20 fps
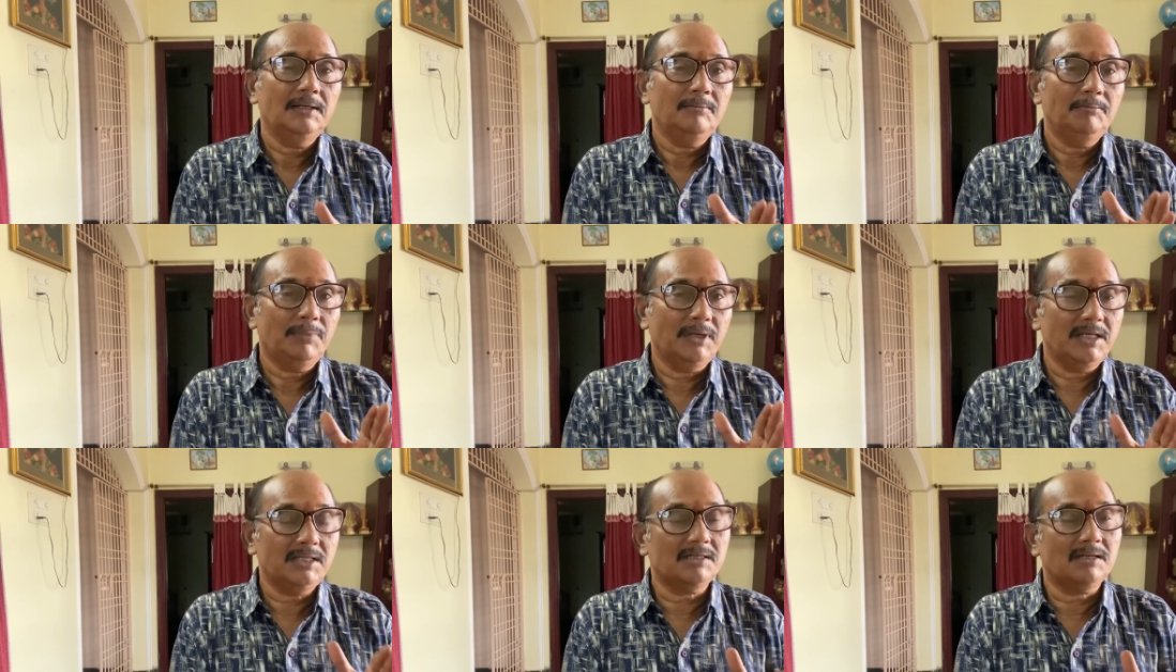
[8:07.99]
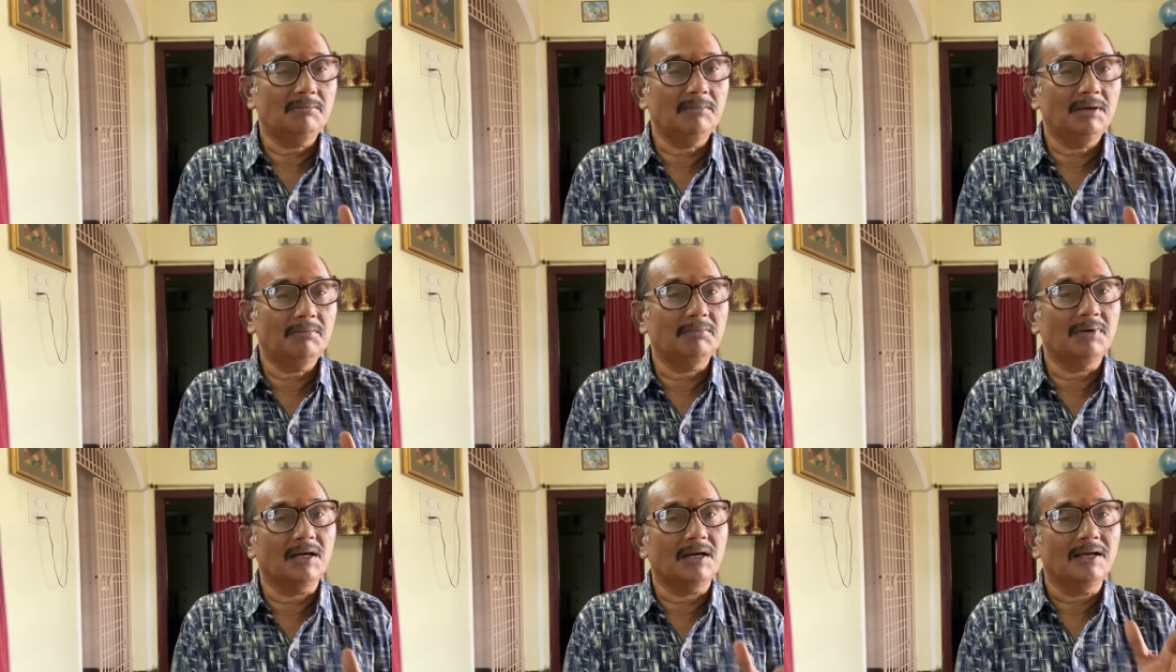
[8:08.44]
Please
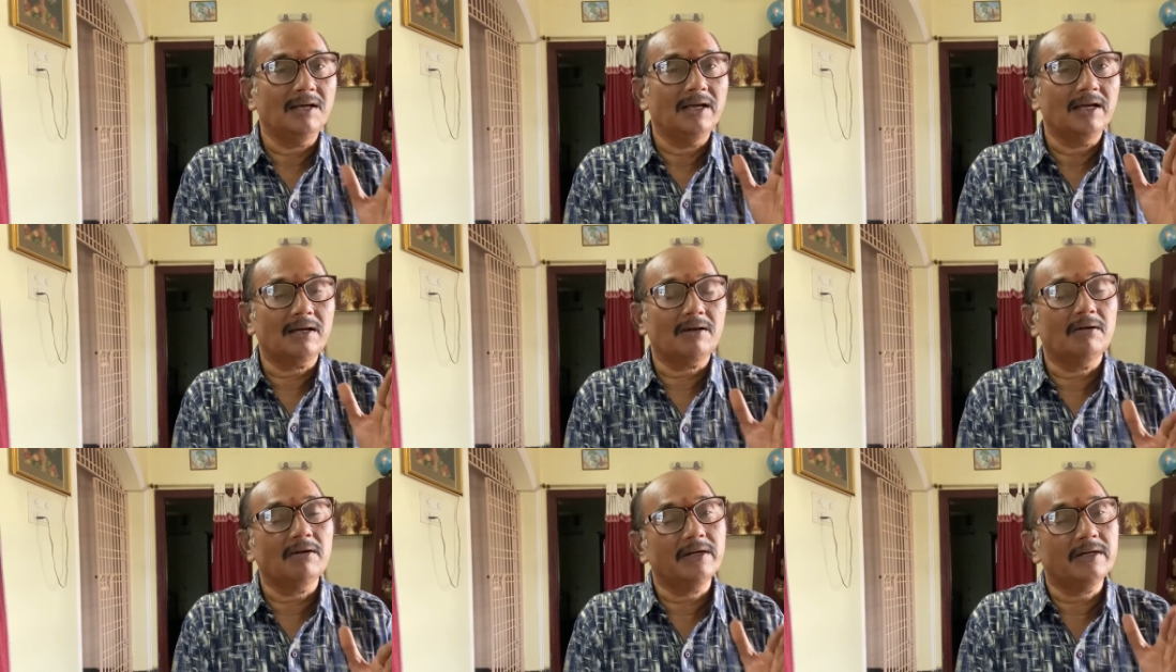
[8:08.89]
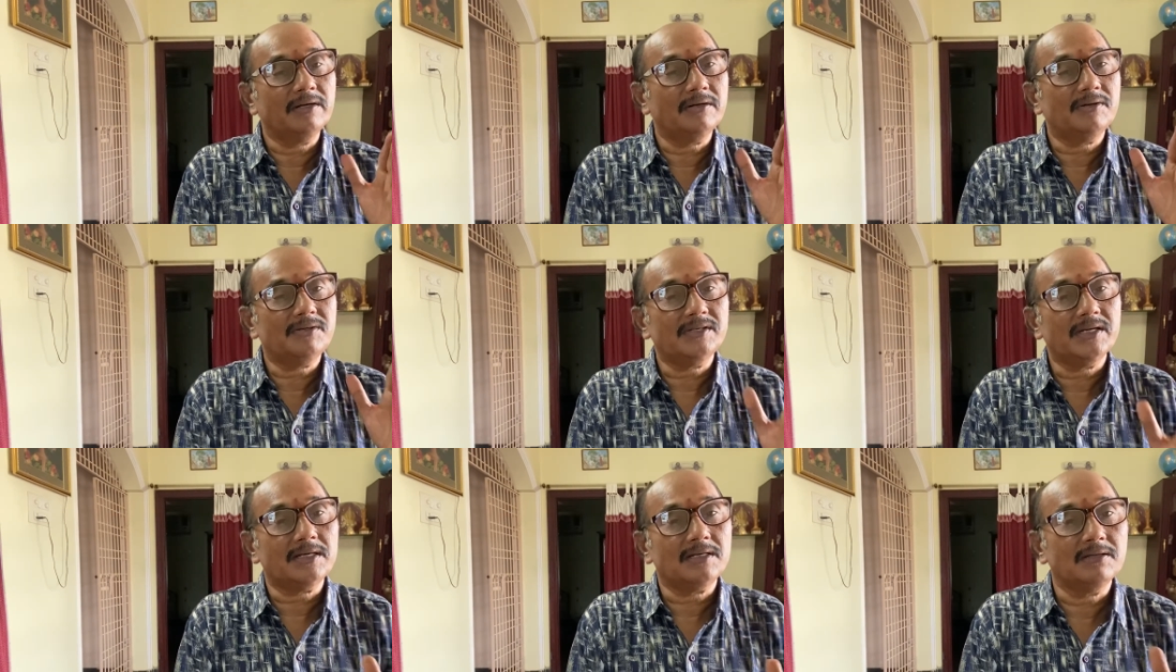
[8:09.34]
remember, according to
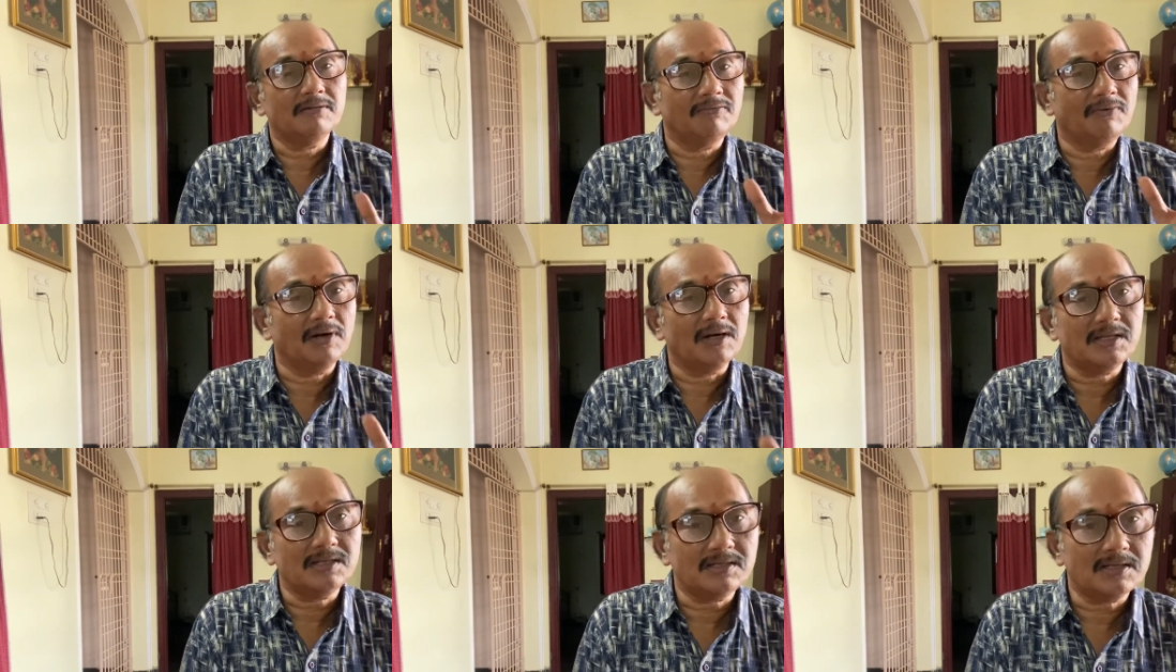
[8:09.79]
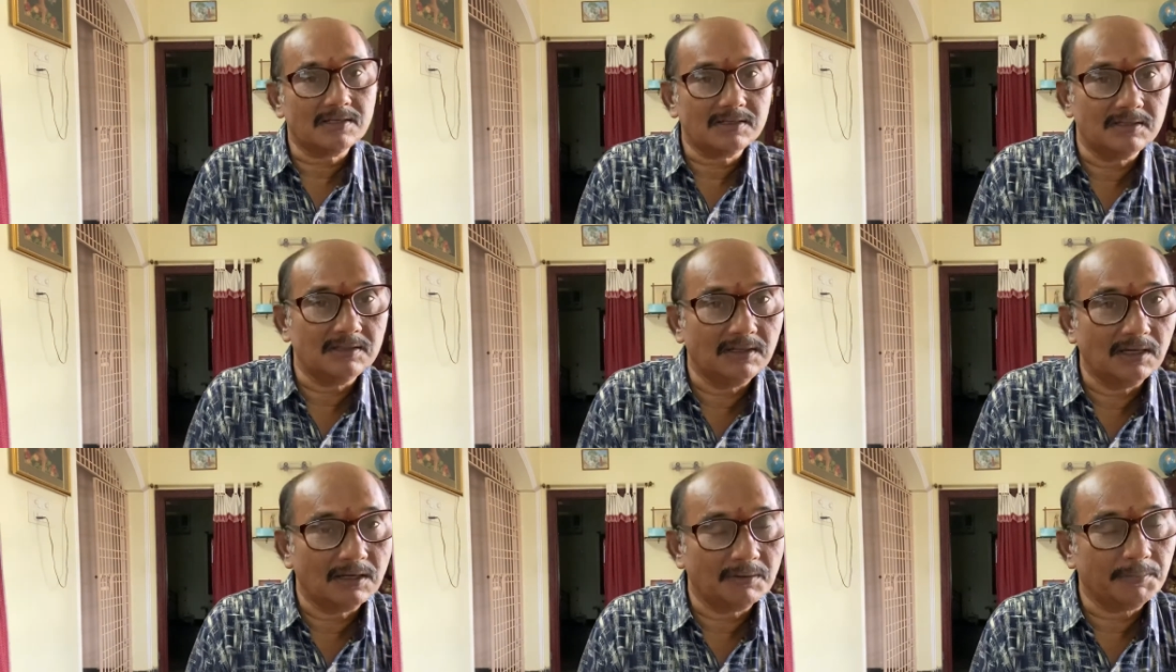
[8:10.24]
section 46
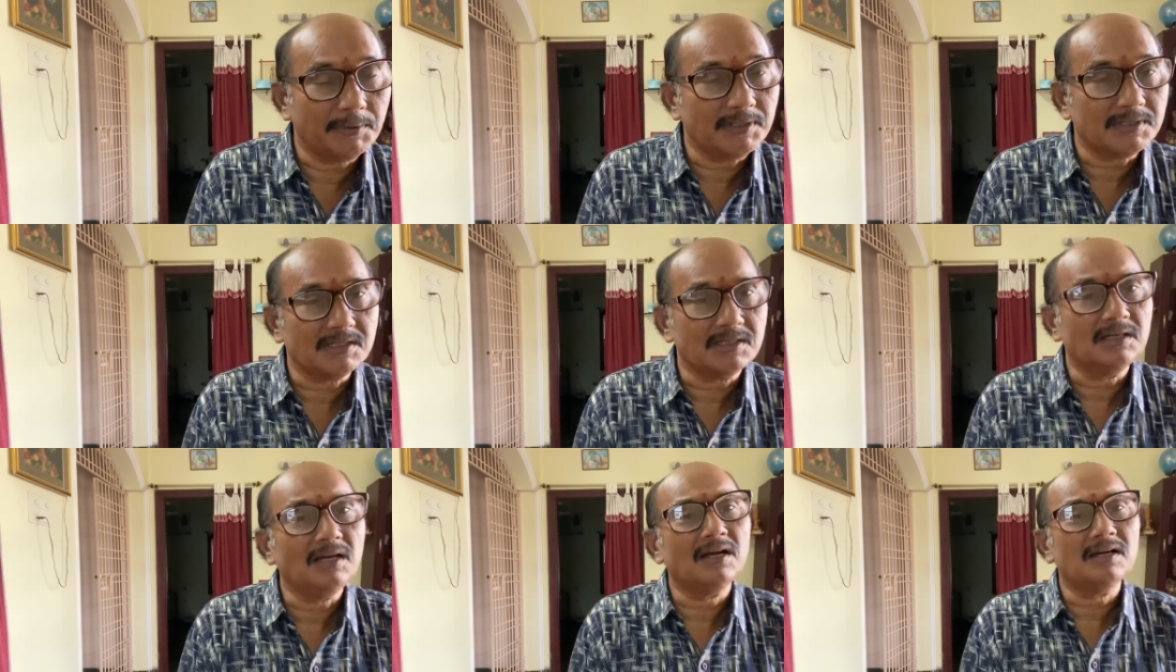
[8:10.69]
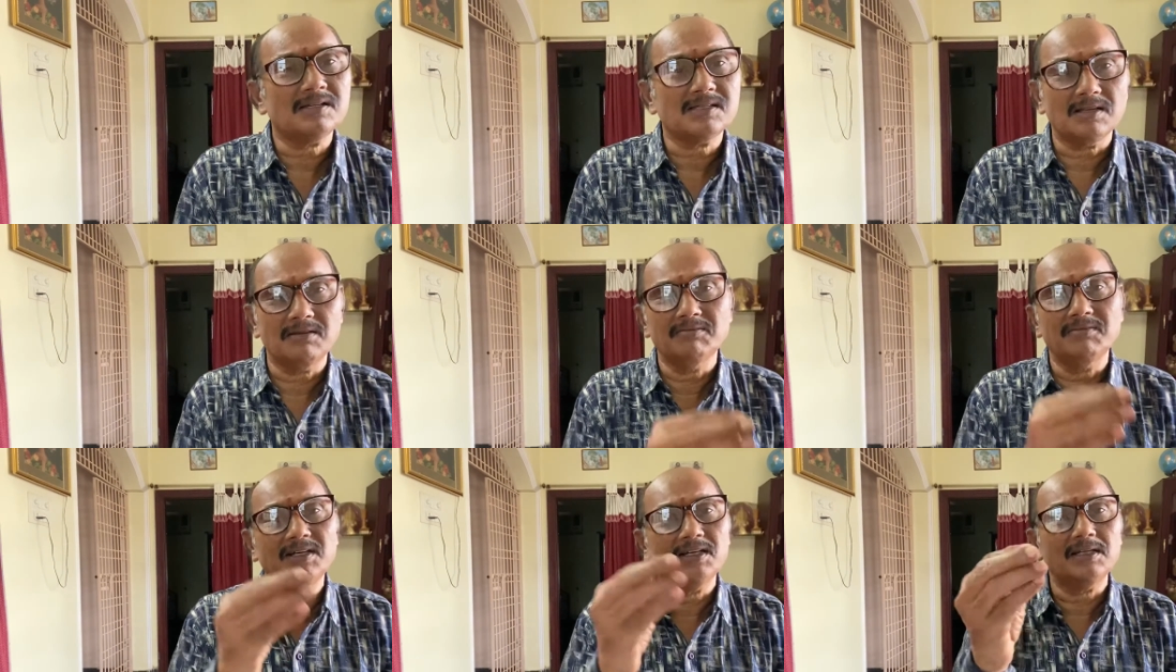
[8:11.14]
CRPC and
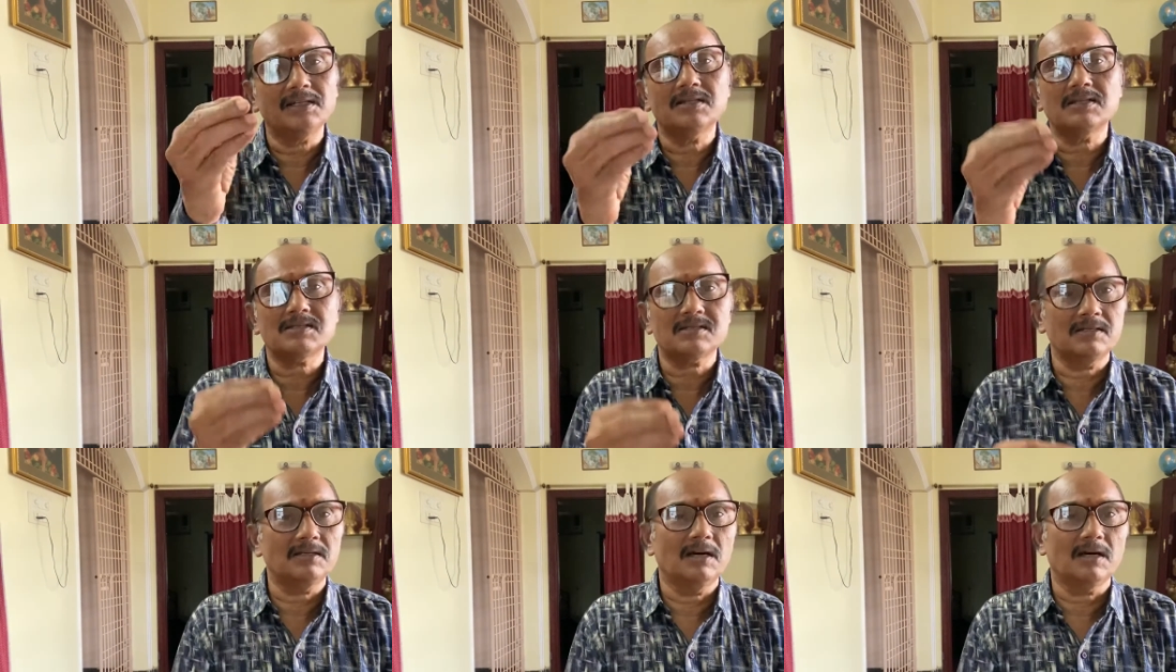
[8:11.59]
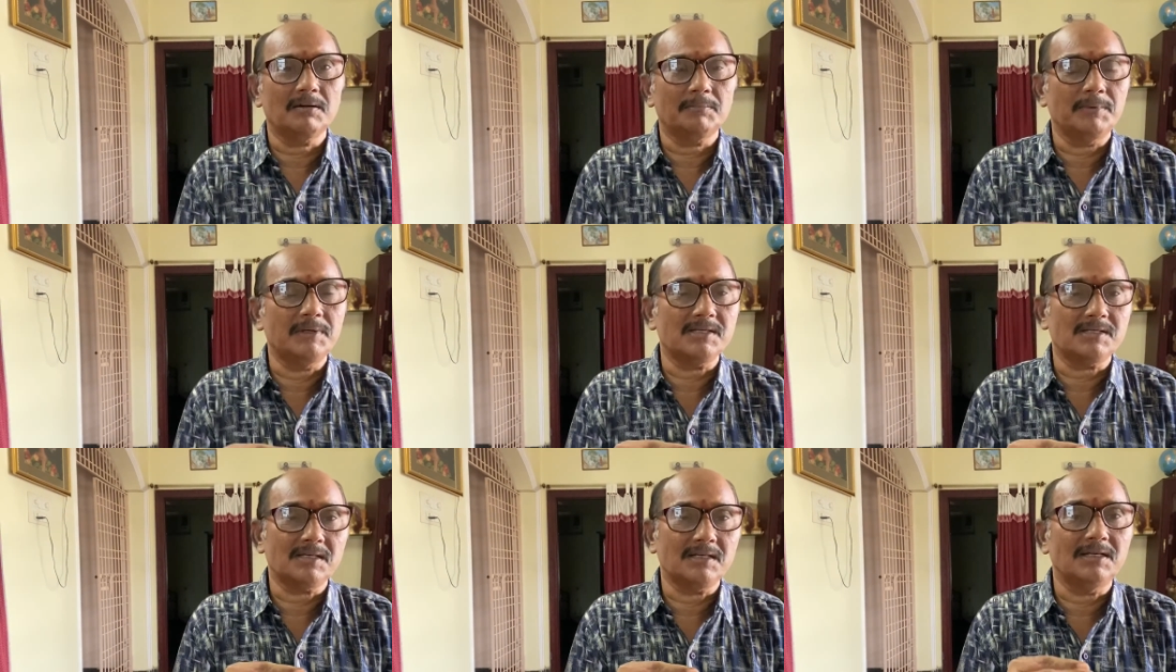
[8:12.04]
somewhere in the
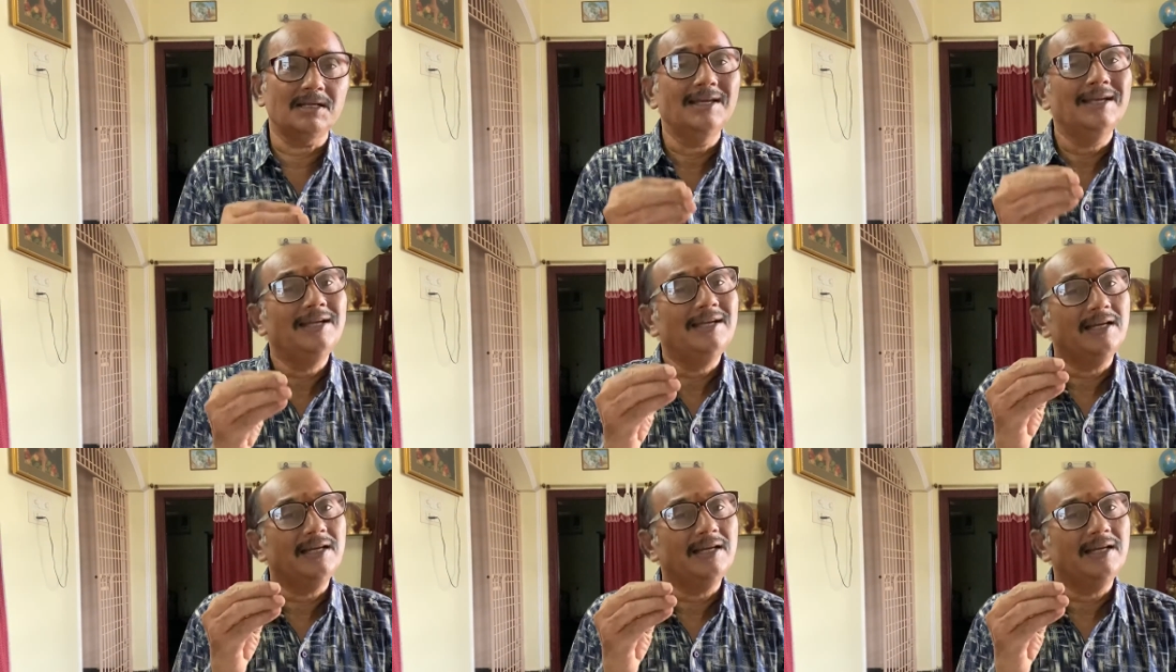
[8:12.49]
CRPC,